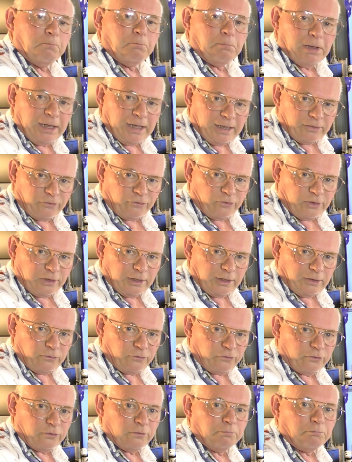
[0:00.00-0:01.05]
parts
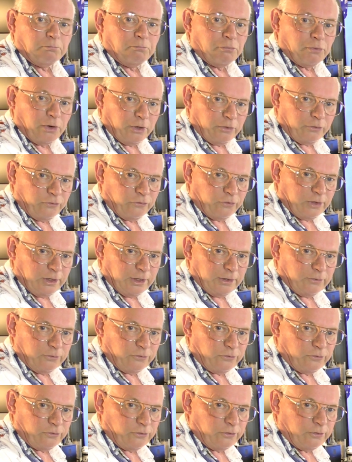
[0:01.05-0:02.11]
list, price
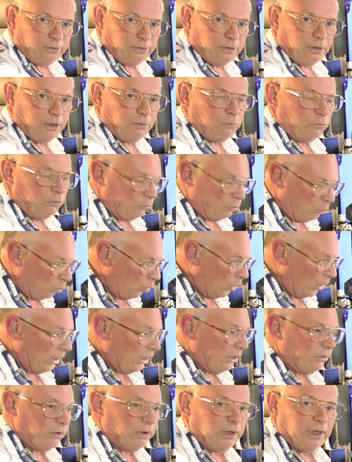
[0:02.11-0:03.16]
list, and
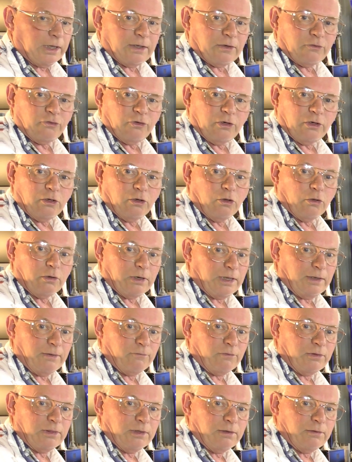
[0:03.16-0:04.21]
where I actually got
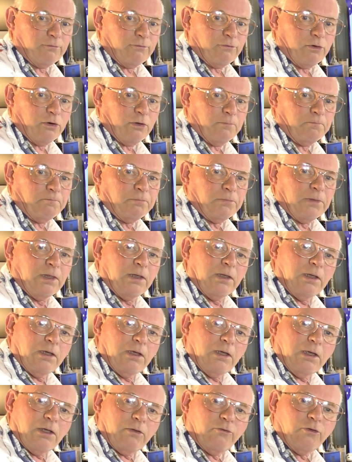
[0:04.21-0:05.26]
everything from
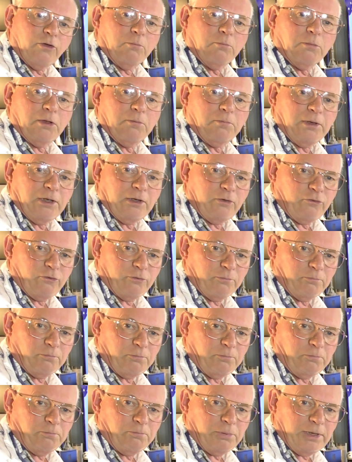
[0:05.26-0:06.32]
is on my
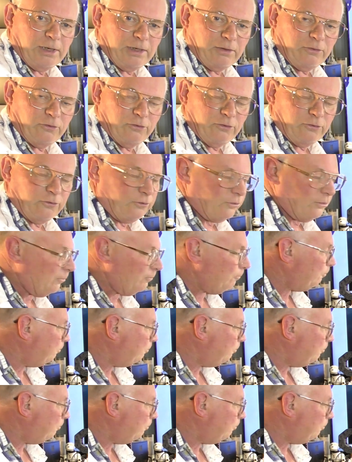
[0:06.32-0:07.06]
Patreon pages.